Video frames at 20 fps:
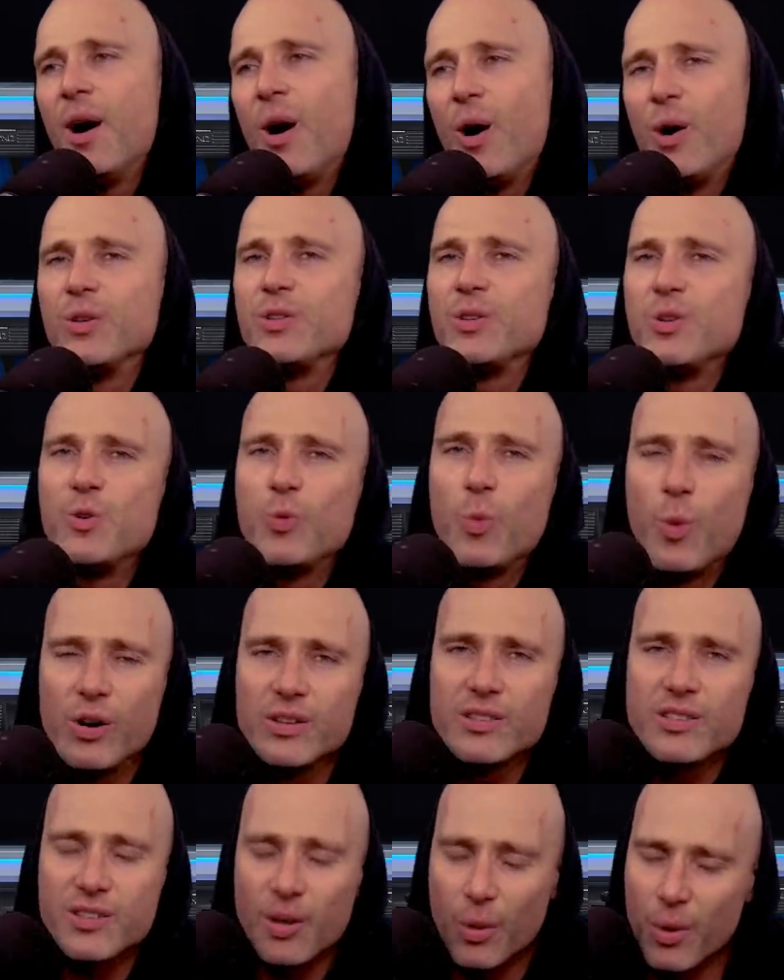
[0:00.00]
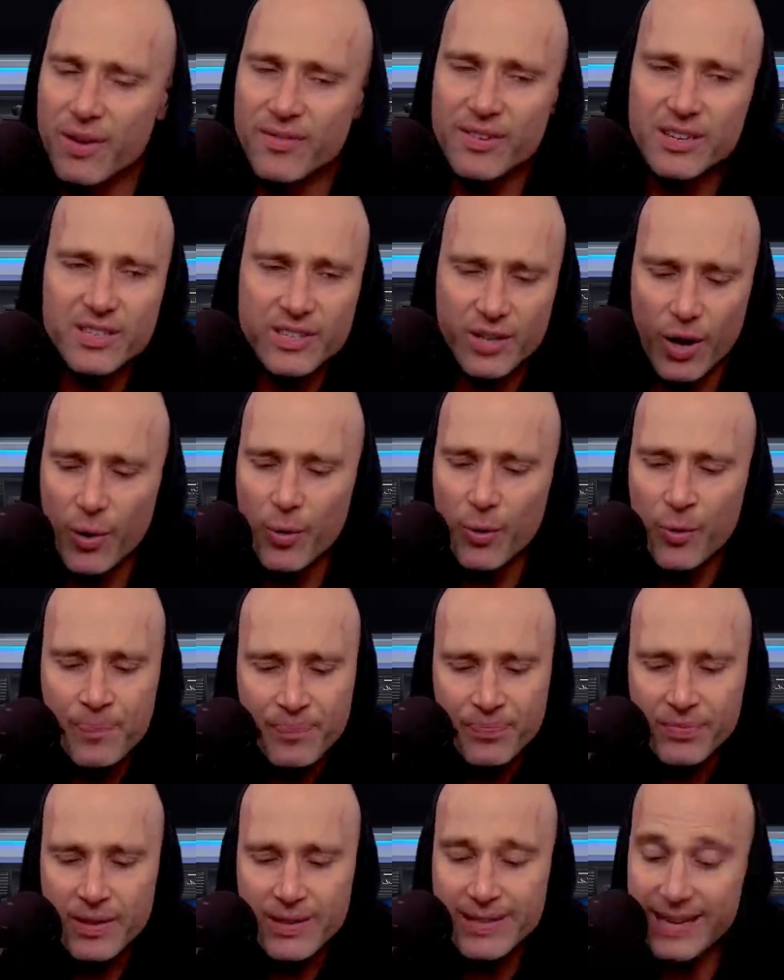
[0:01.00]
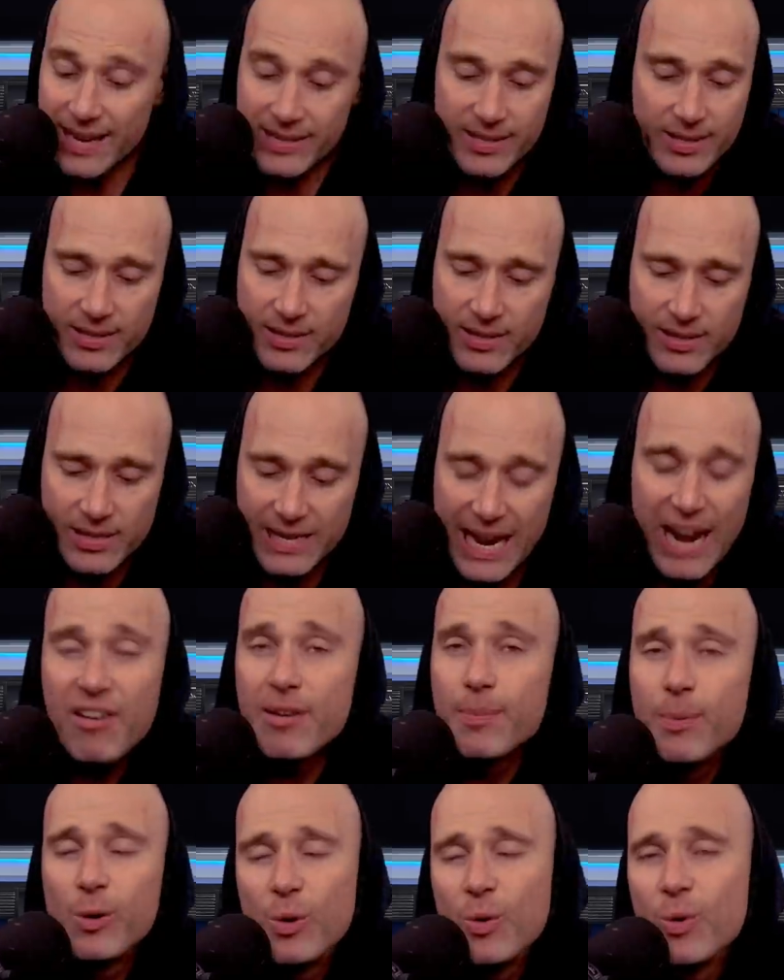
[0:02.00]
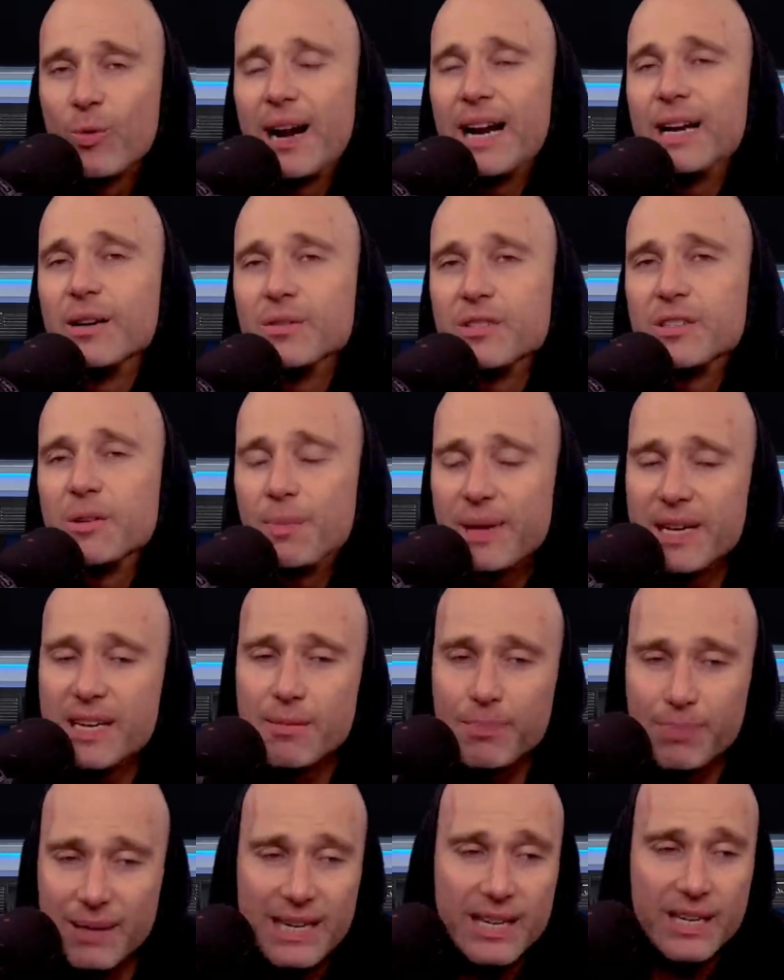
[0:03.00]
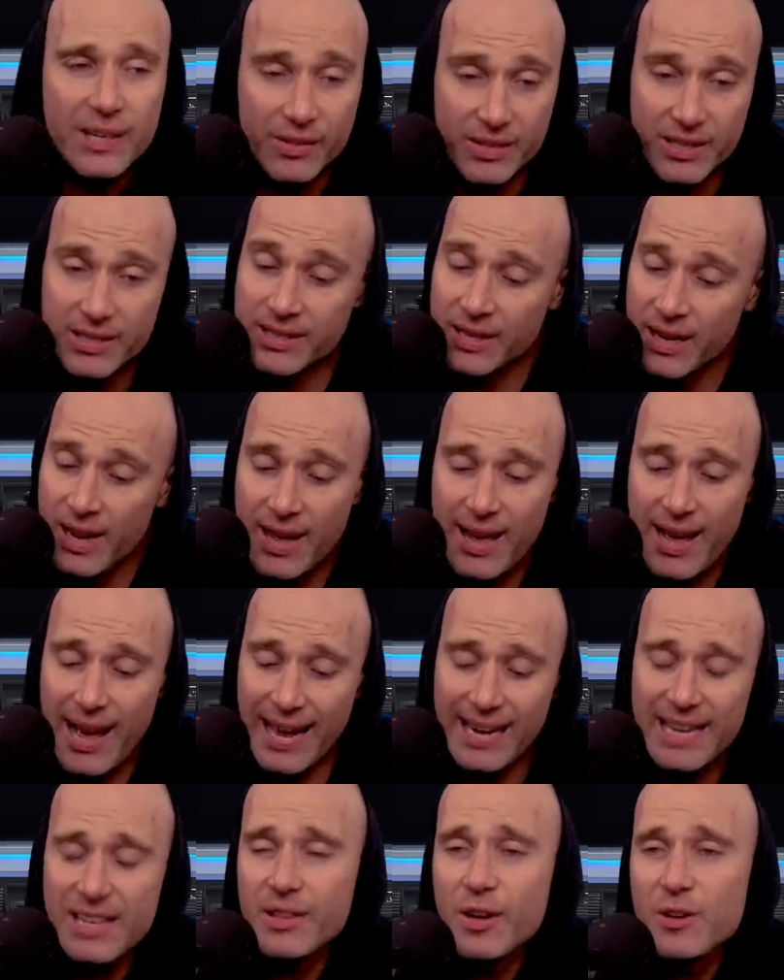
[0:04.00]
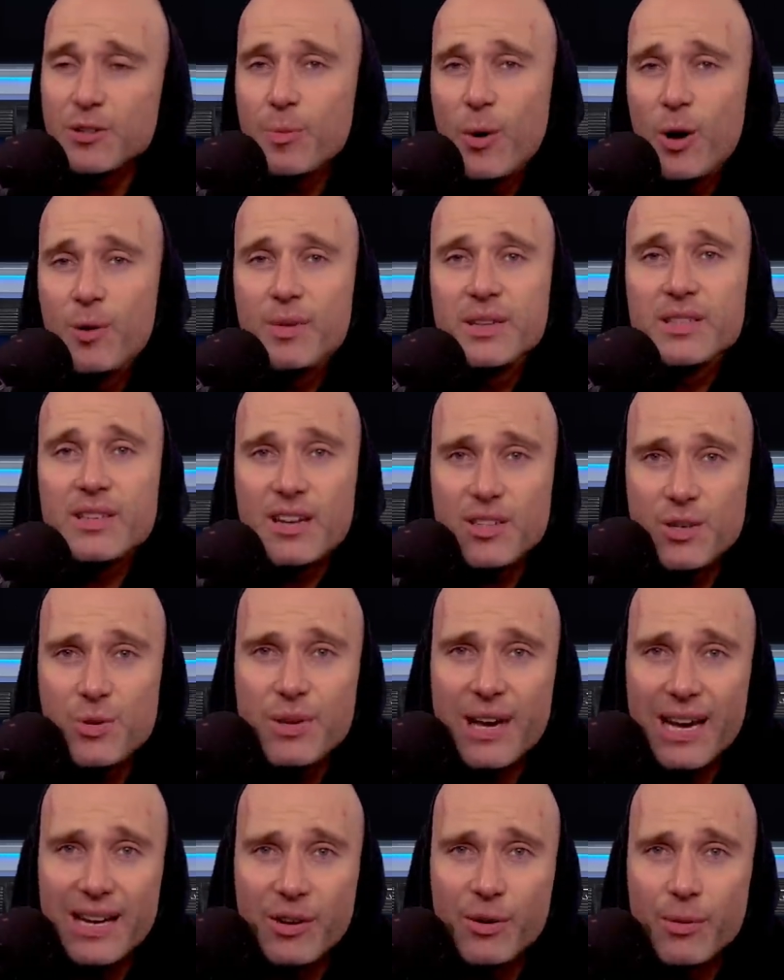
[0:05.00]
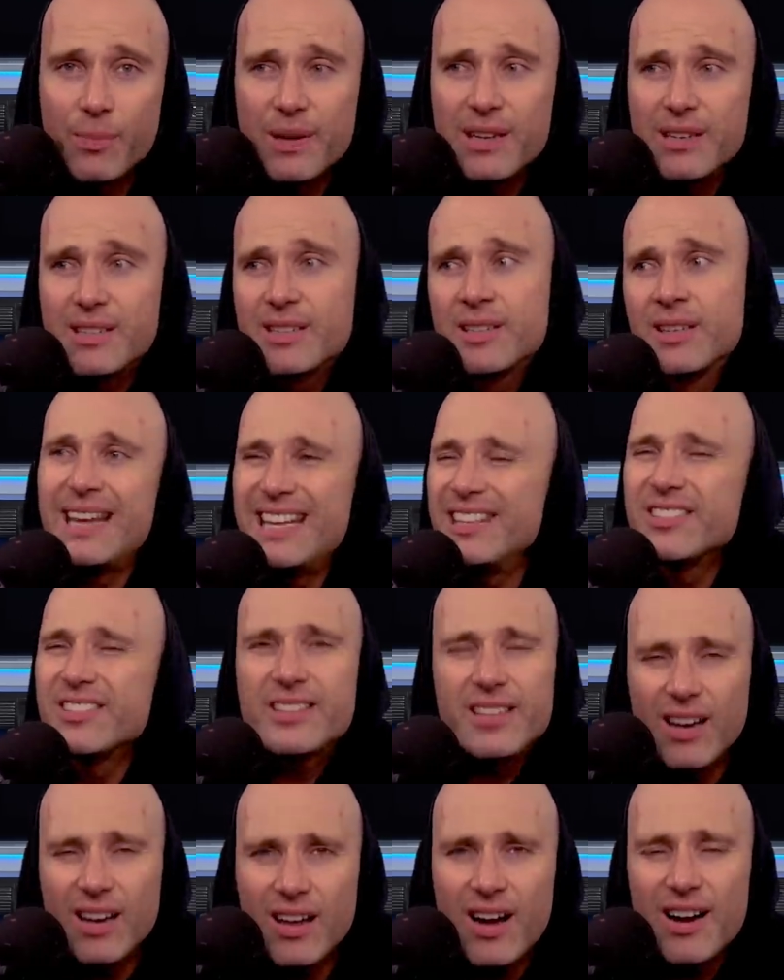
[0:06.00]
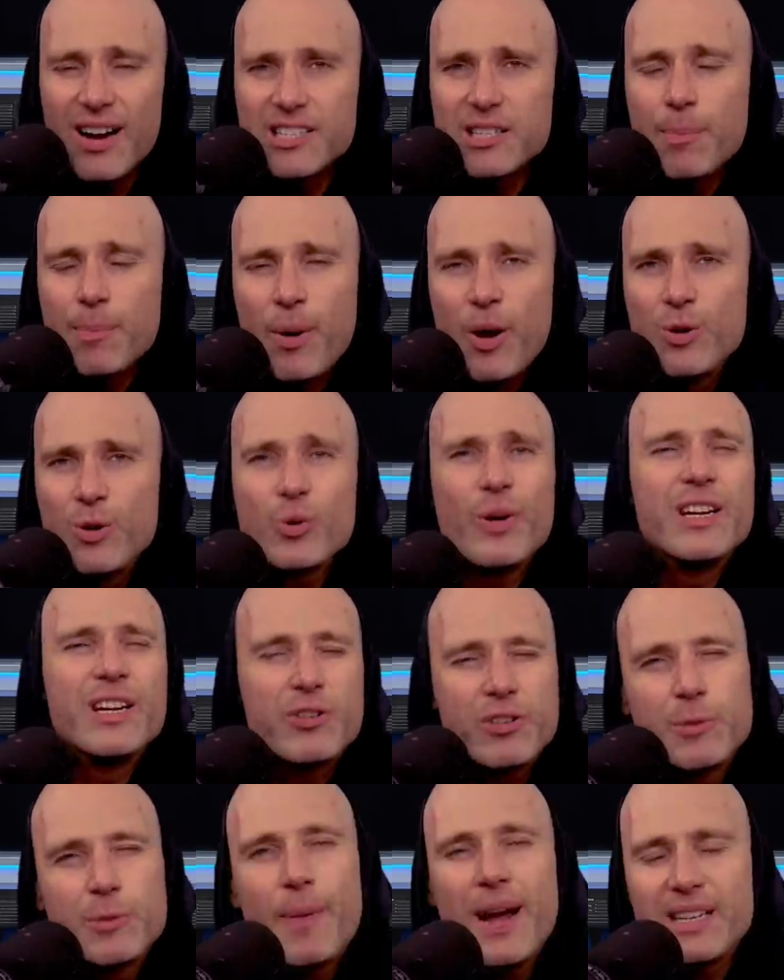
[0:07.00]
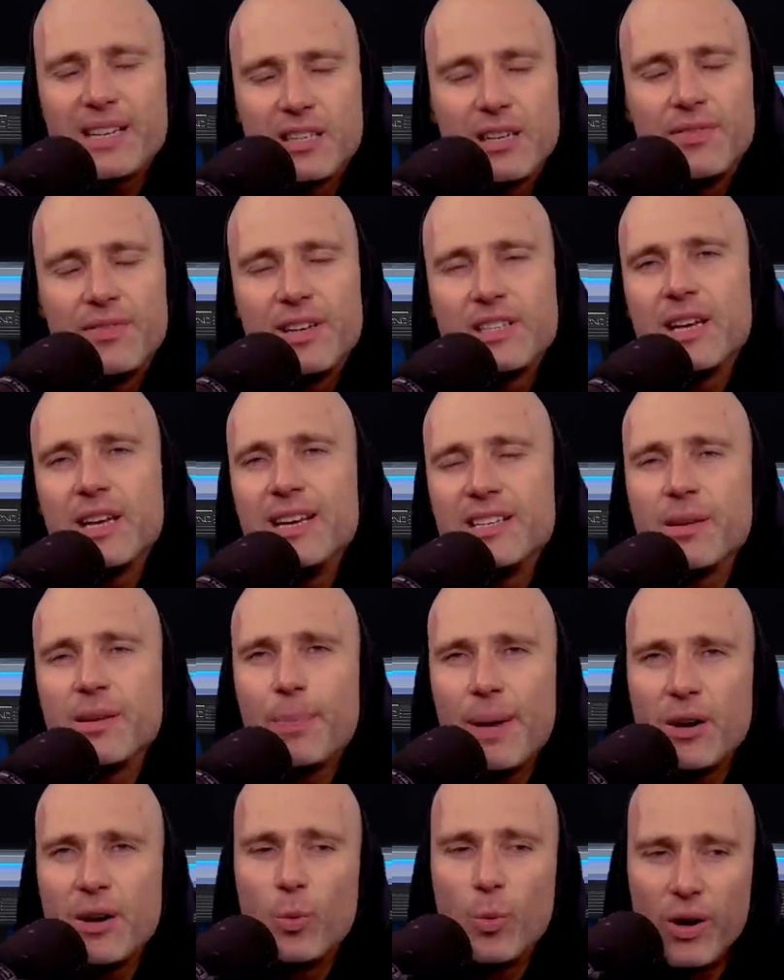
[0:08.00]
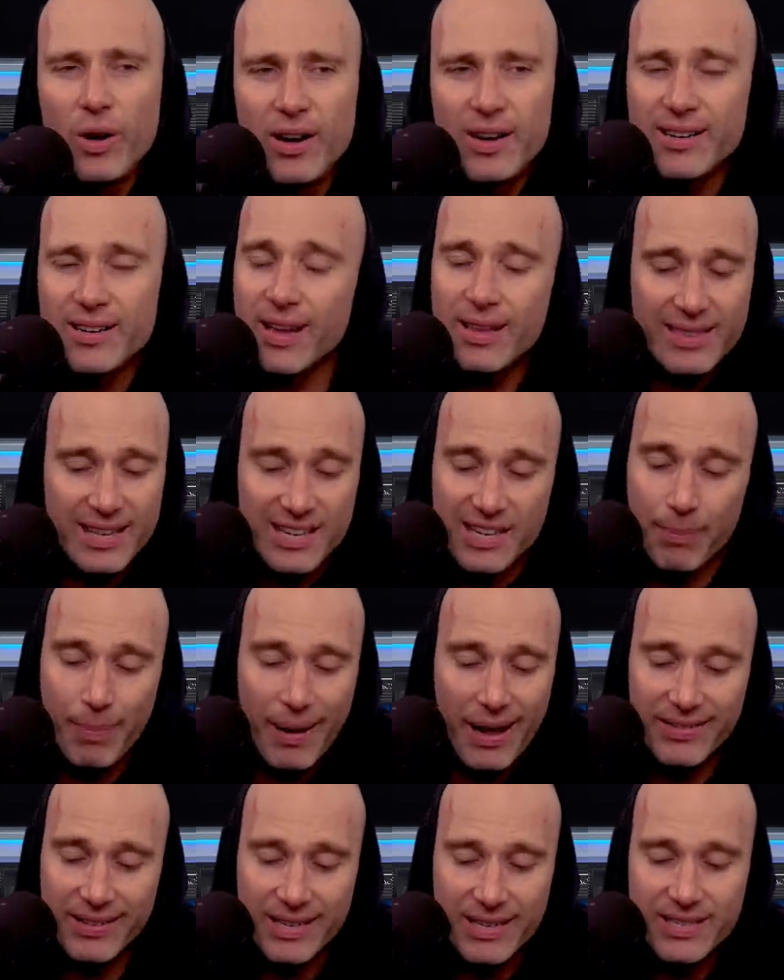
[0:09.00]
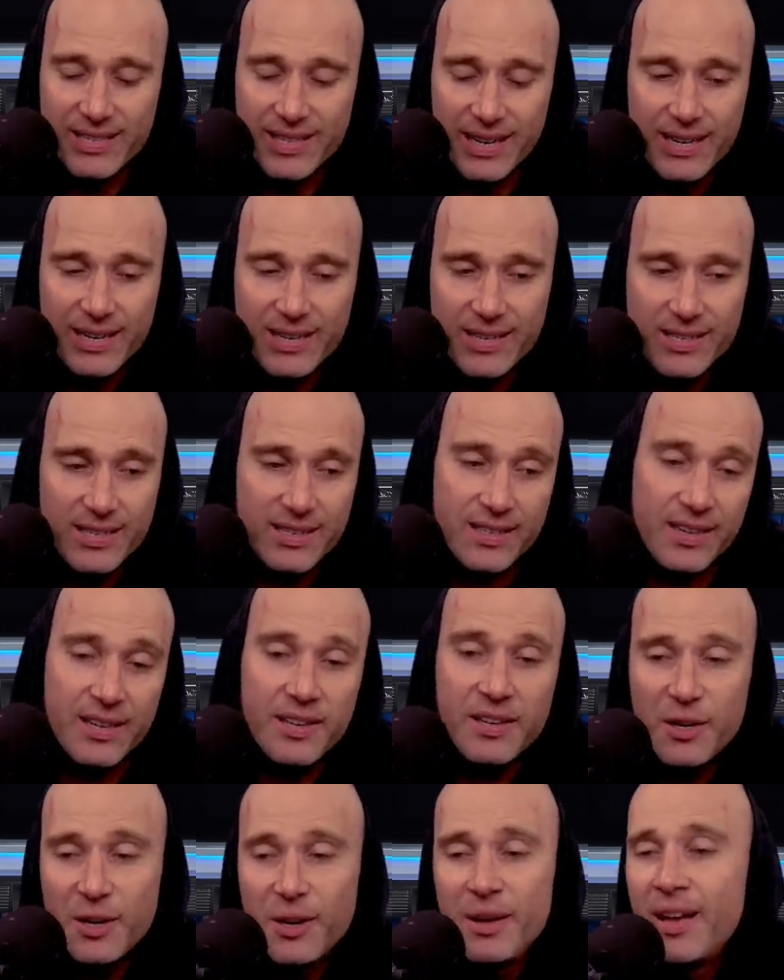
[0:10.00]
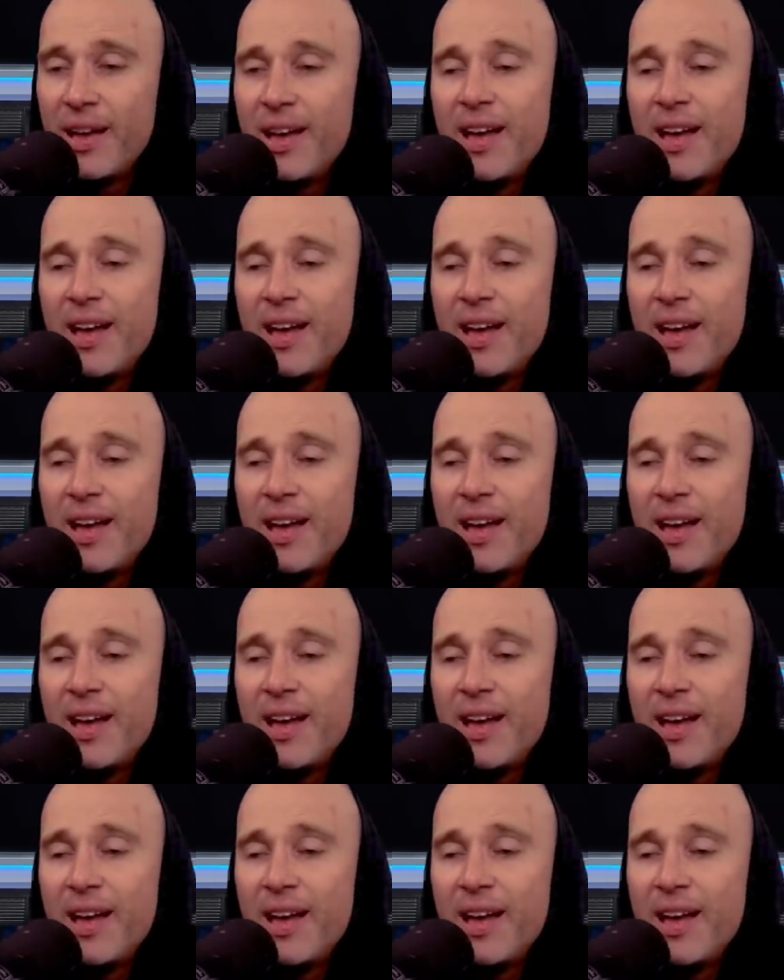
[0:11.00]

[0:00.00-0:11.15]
on you whatsoever. So yes, terrible all round, to be completely honest. And in those moments, I do get a little bit insular, I suppose, or introspective is a better word. And I think about these things. And yeah,